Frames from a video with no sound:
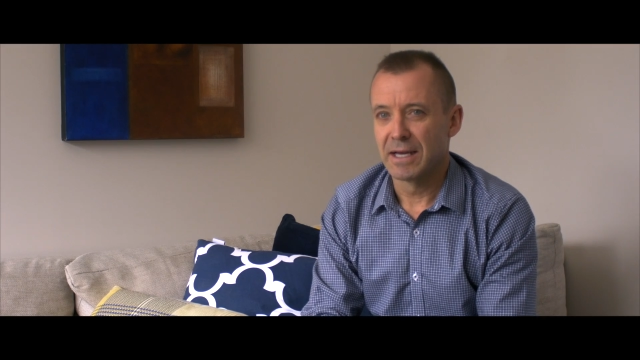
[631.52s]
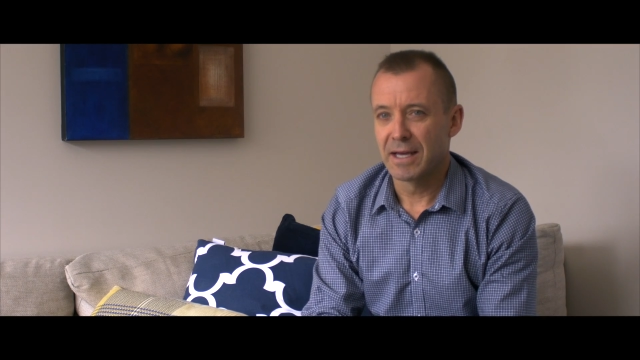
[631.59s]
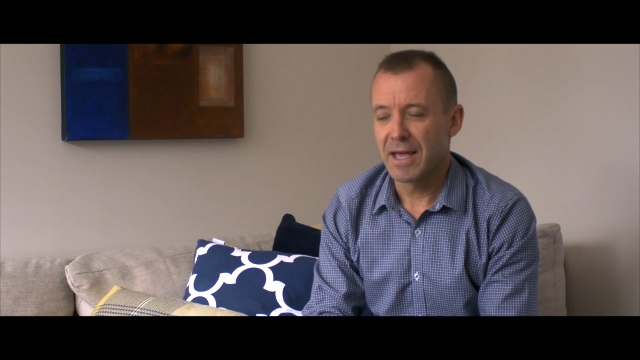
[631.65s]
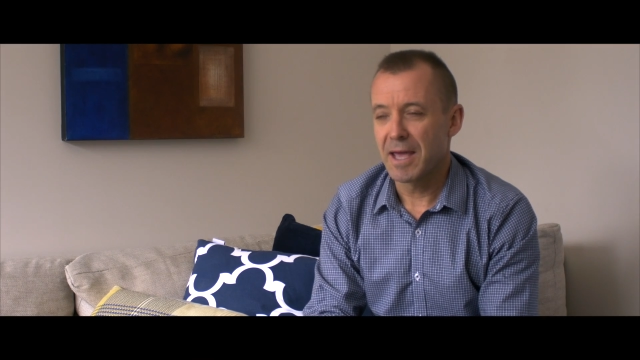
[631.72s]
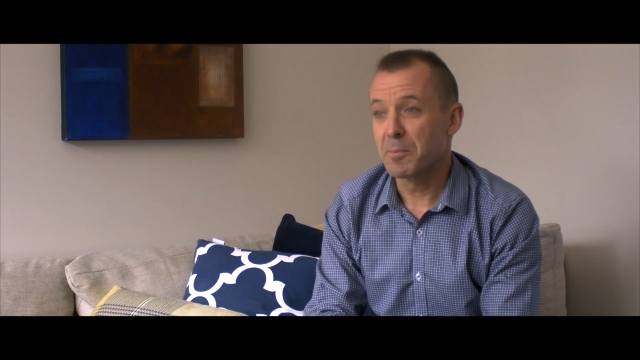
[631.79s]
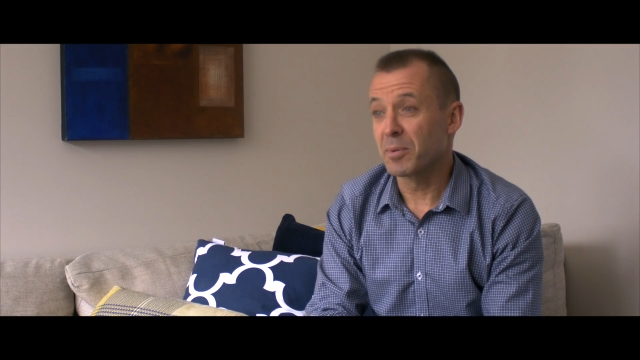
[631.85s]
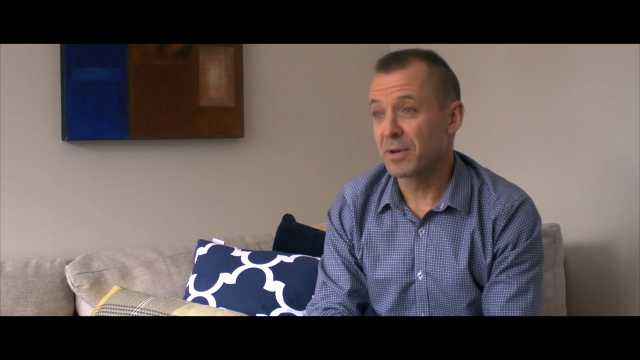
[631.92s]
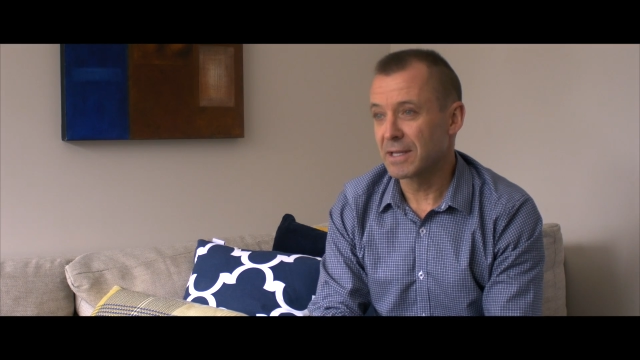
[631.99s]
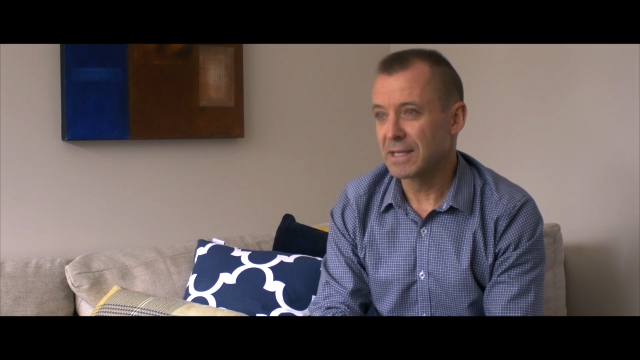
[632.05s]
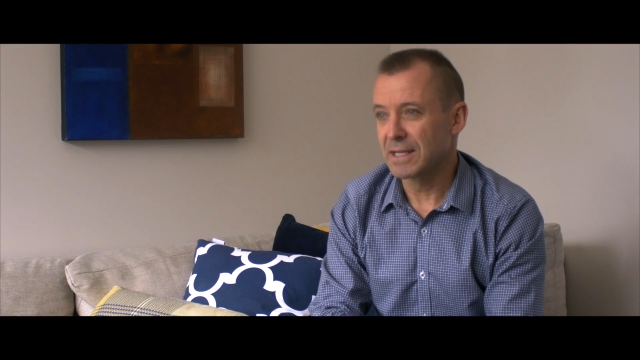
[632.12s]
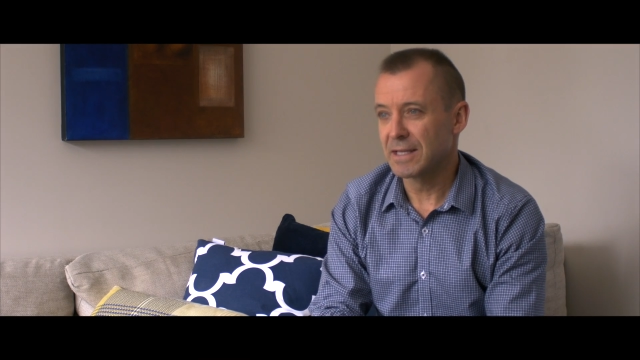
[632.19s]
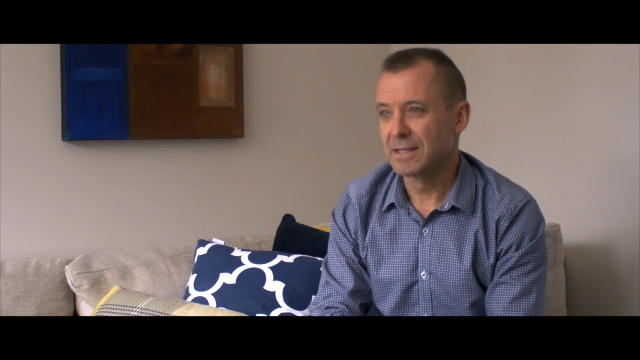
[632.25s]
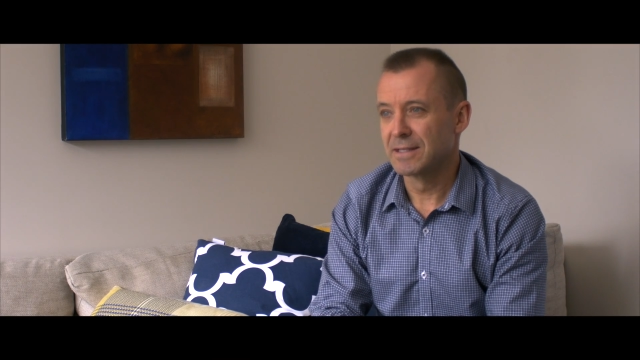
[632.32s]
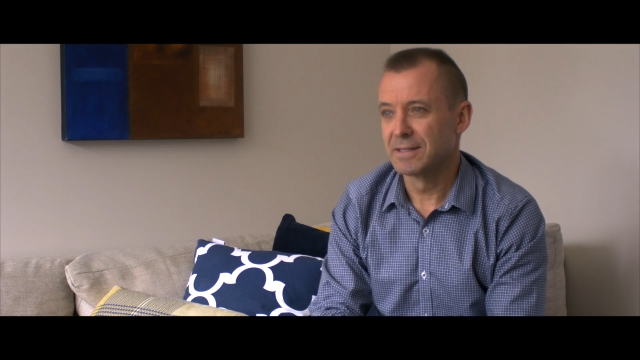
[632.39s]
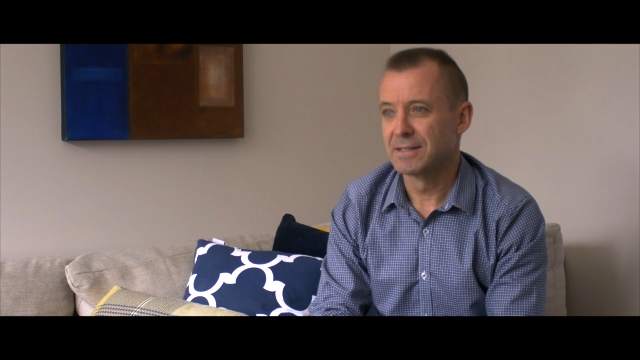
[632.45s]

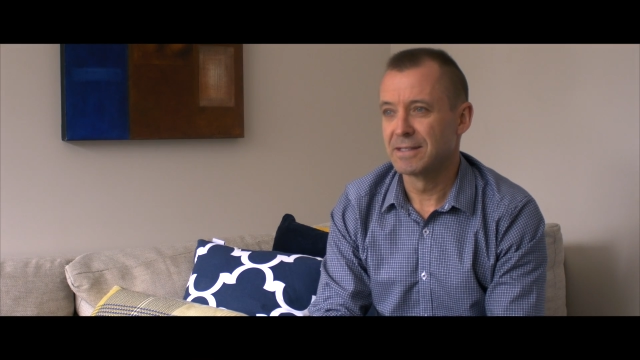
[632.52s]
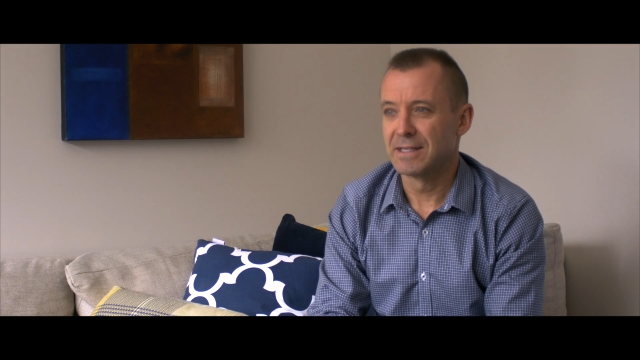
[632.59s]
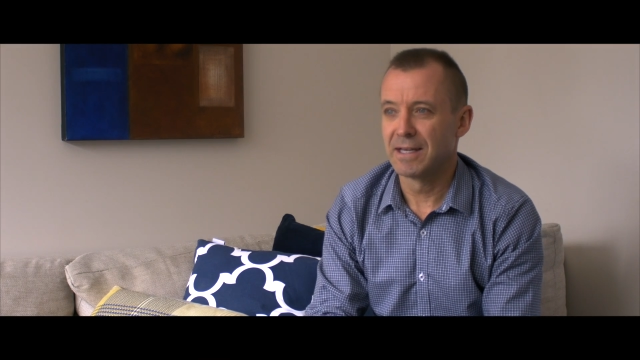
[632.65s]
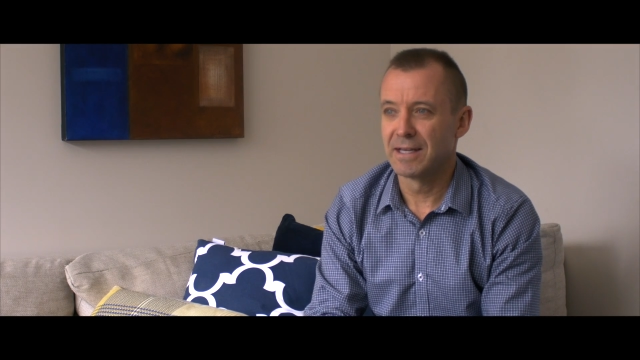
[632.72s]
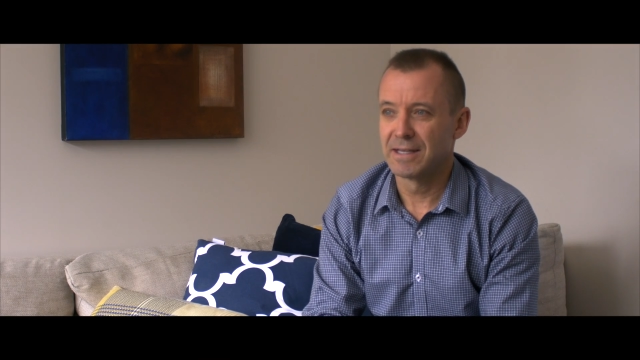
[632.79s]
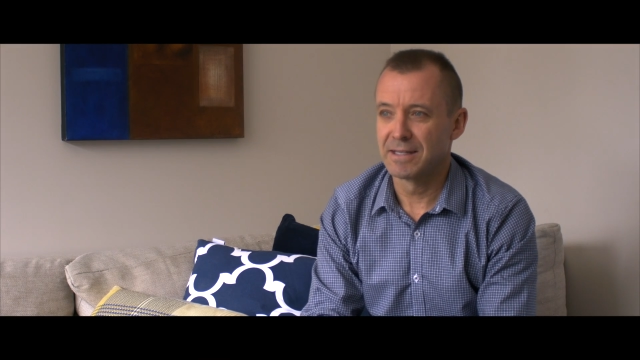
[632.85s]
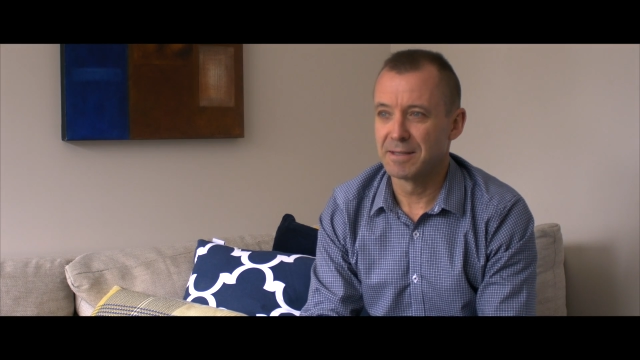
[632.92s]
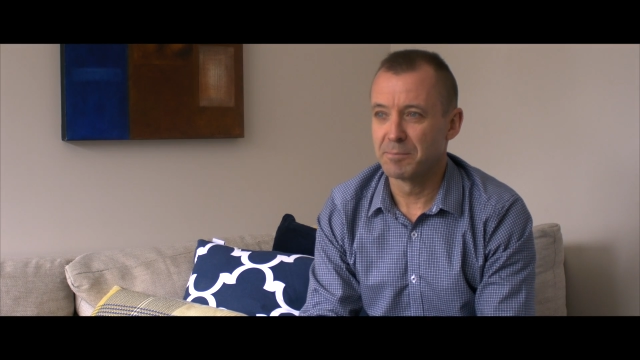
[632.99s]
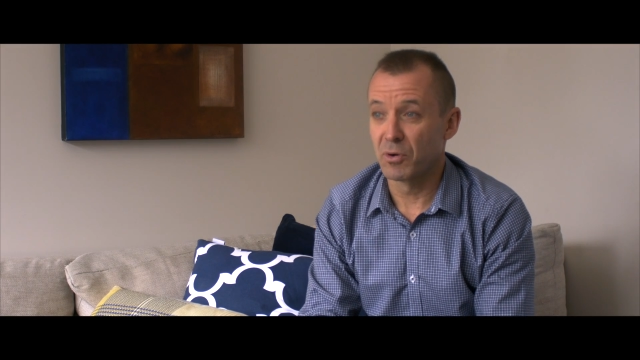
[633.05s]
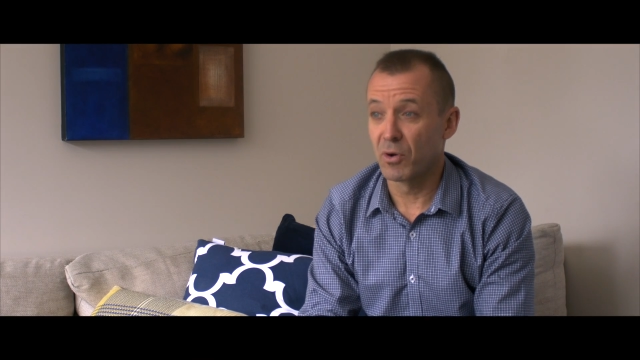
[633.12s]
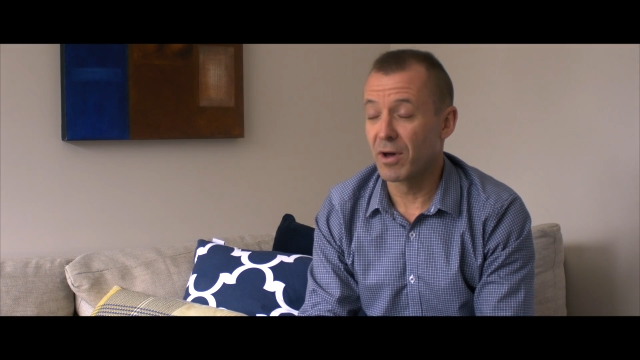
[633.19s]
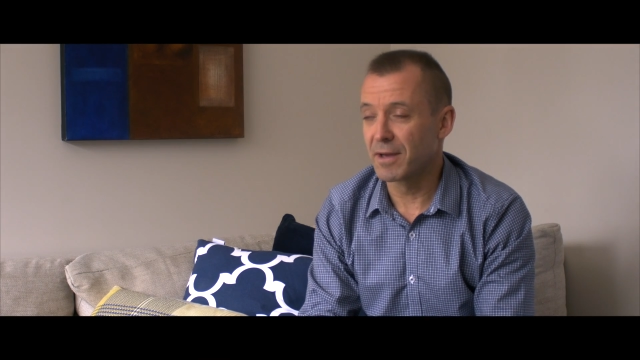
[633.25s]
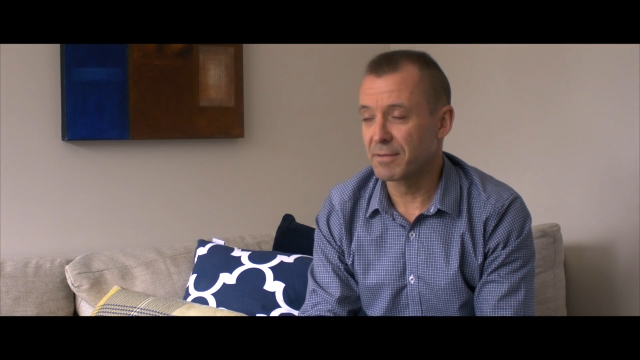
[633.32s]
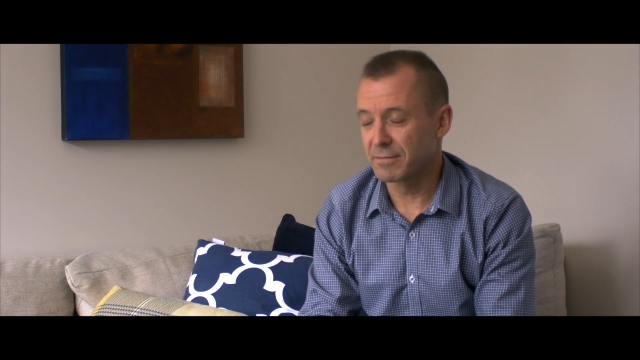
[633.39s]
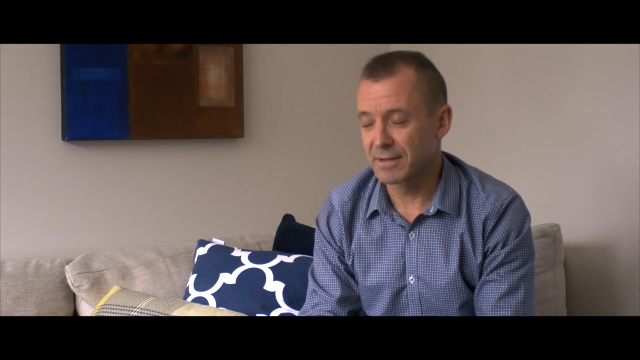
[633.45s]
happily,
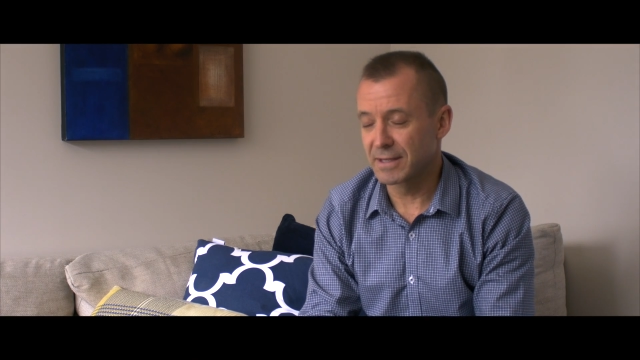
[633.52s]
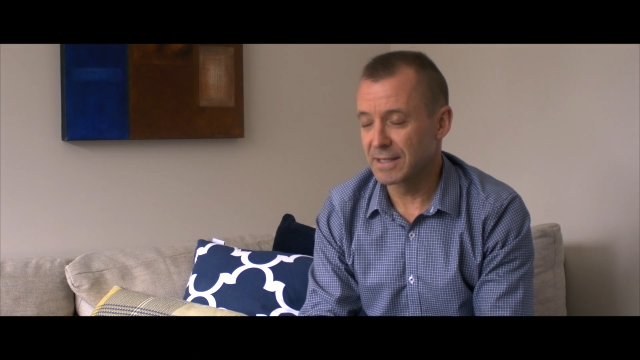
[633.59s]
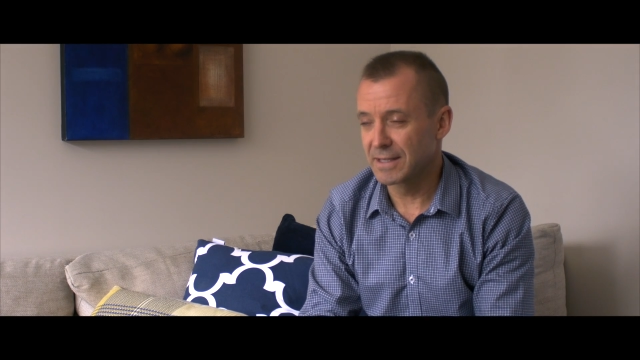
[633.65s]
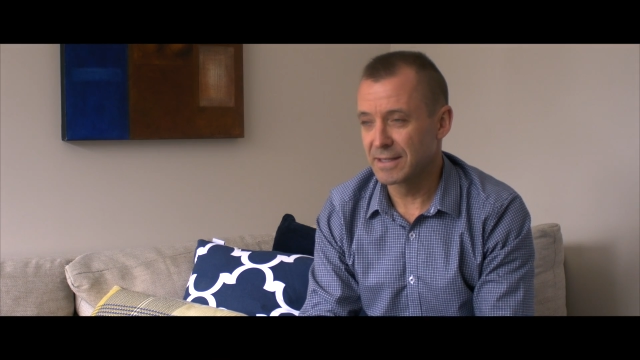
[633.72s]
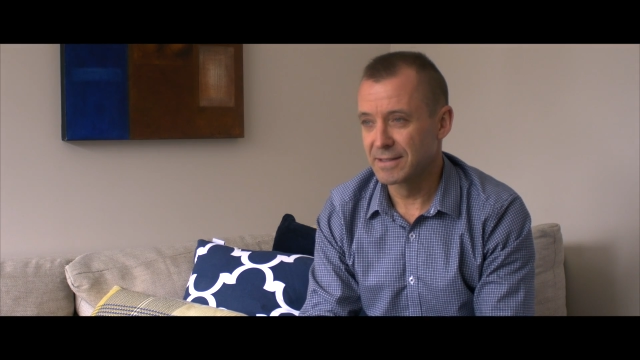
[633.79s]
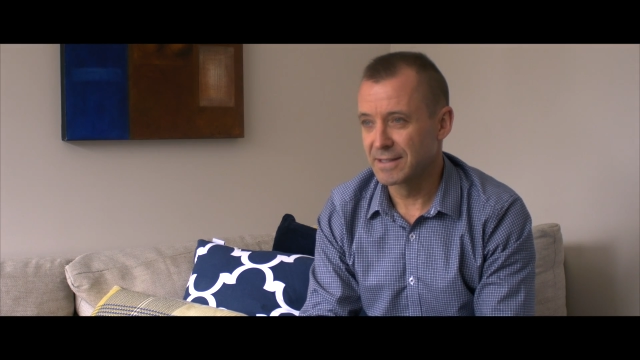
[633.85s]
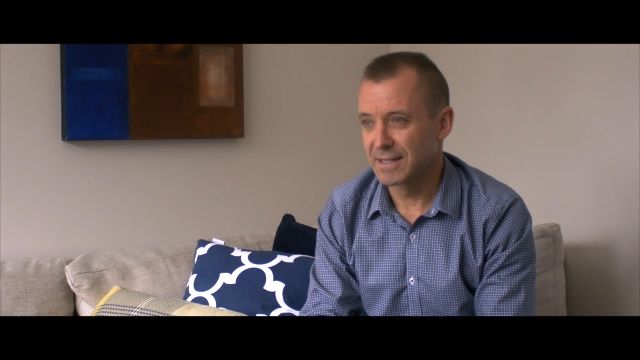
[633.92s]
blithely